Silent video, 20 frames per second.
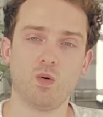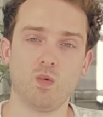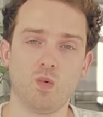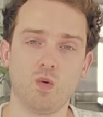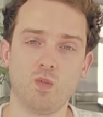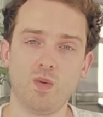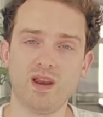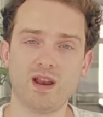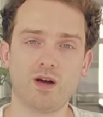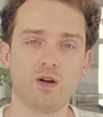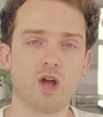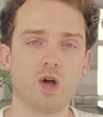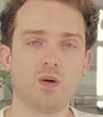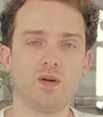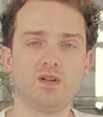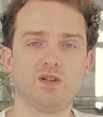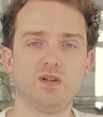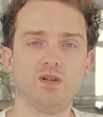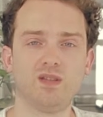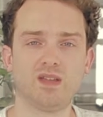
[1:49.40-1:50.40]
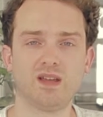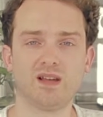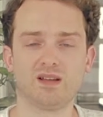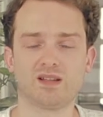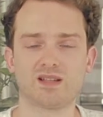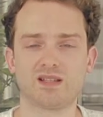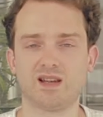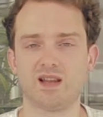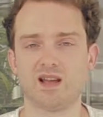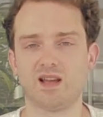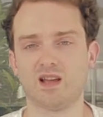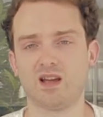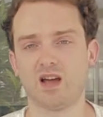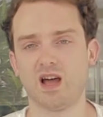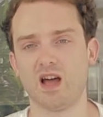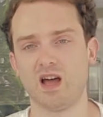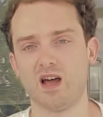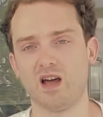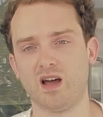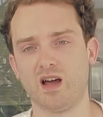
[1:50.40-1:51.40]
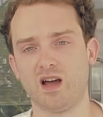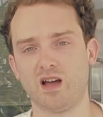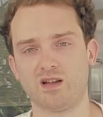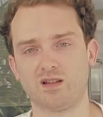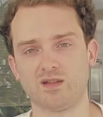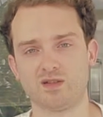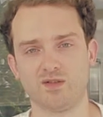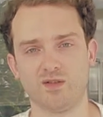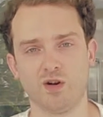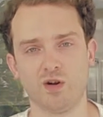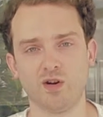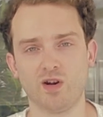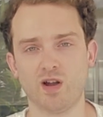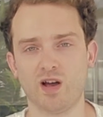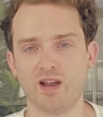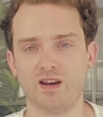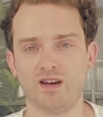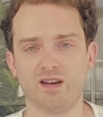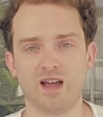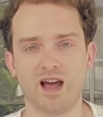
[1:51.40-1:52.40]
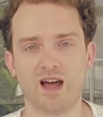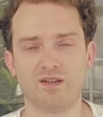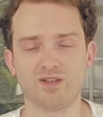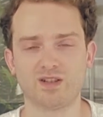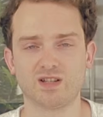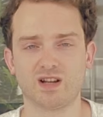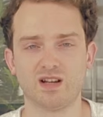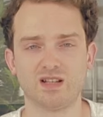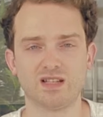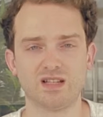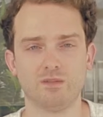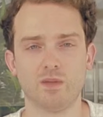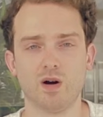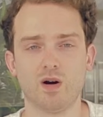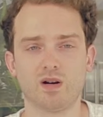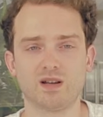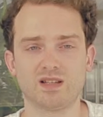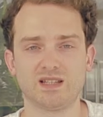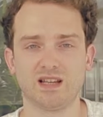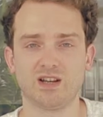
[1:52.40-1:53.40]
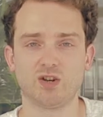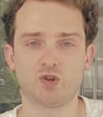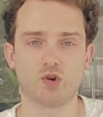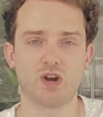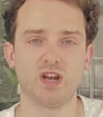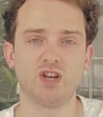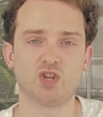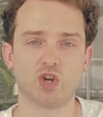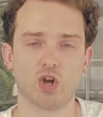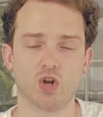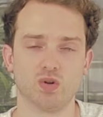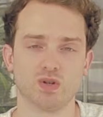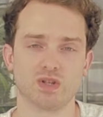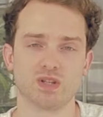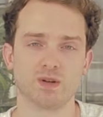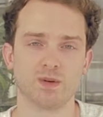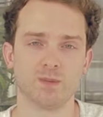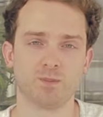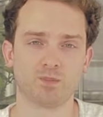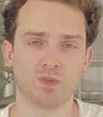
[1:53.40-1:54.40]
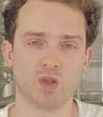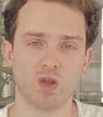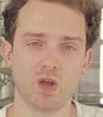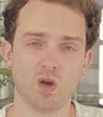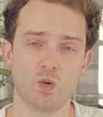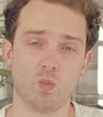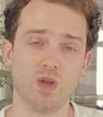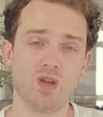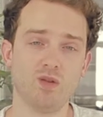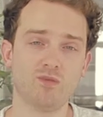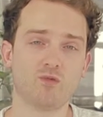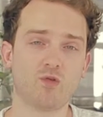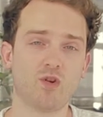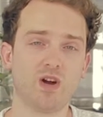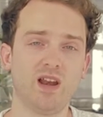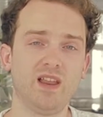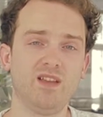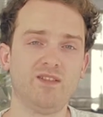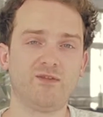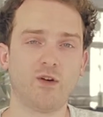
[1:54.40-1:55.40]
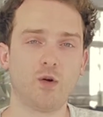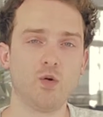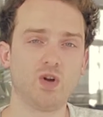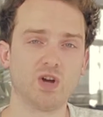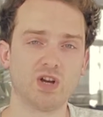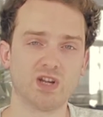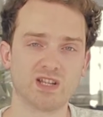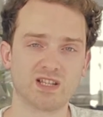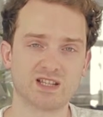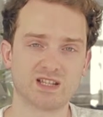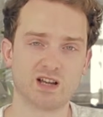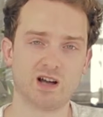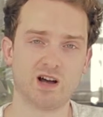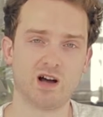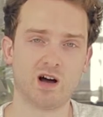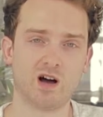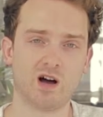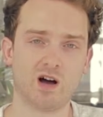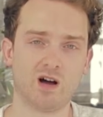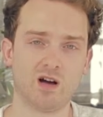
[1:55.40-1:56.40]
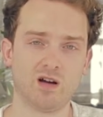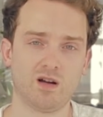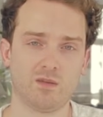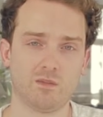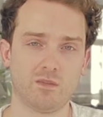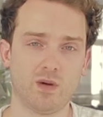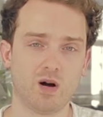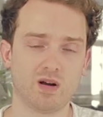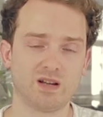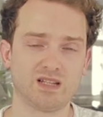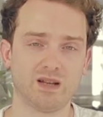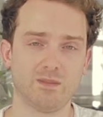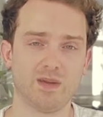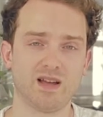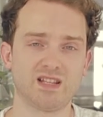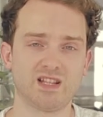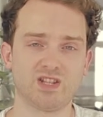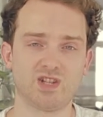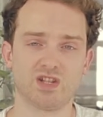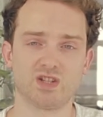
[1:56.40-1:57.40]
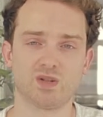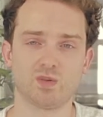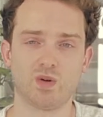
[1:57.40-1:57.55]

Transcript: When we now go and do things like sort of online advertising, marketing, trade shows, we can really focus our marketing messages.